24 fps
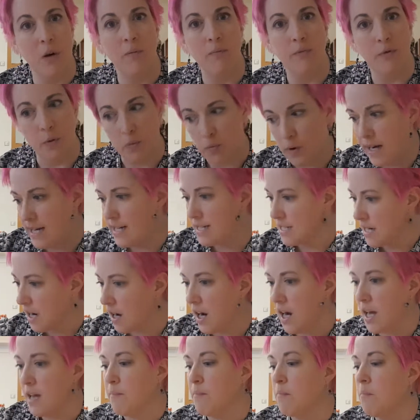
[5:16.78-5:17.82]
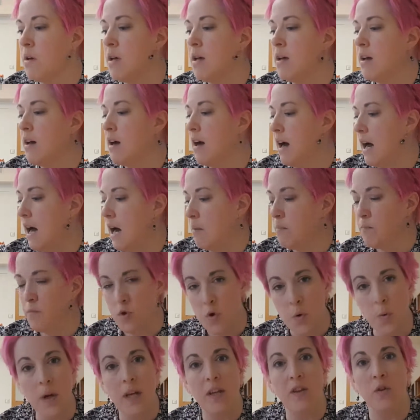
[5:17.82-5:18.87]
the right time, I'm
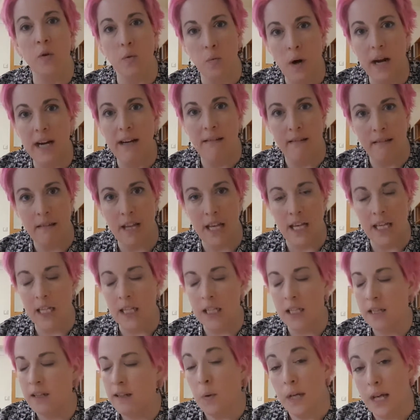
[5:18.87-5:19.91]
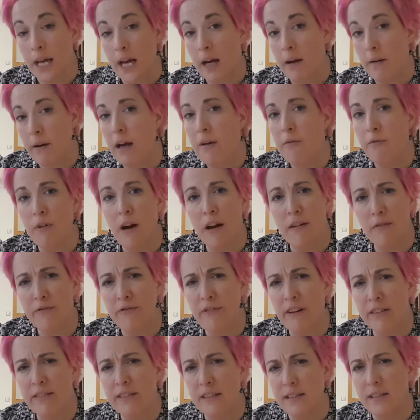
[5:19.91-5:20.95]
doing the right thing. Yeah, I've
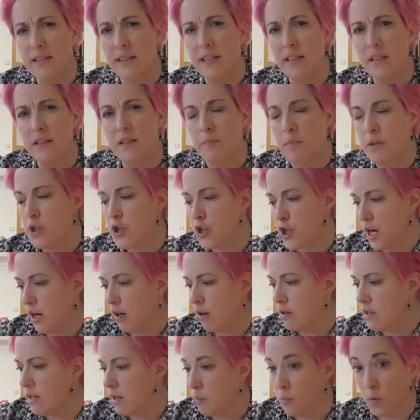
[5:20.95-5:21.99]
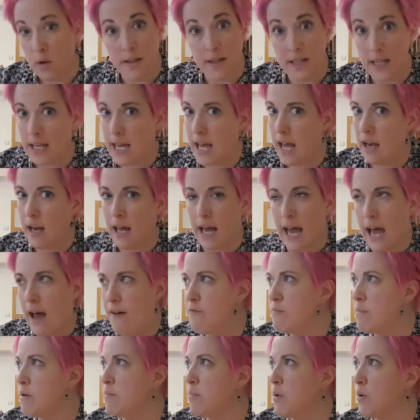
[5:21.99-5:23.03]
felt it needed to be shared. And once again, I
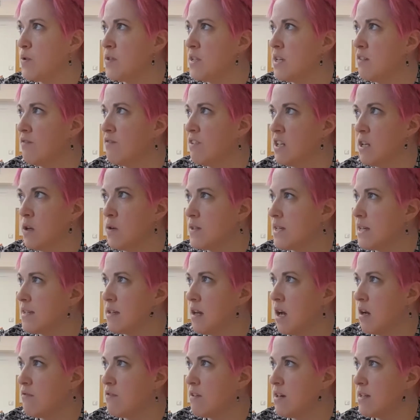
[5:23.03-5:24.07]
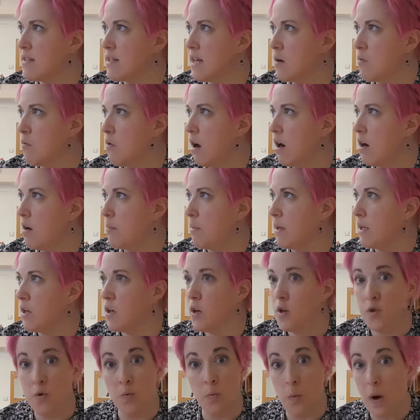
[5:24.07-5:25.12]
haven't been posting videos as often as I wanted
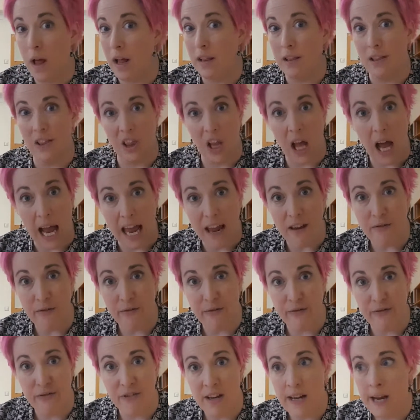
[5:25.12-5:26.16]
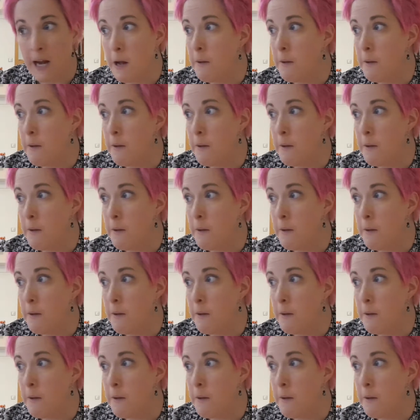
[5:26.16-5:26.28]
because, well, life,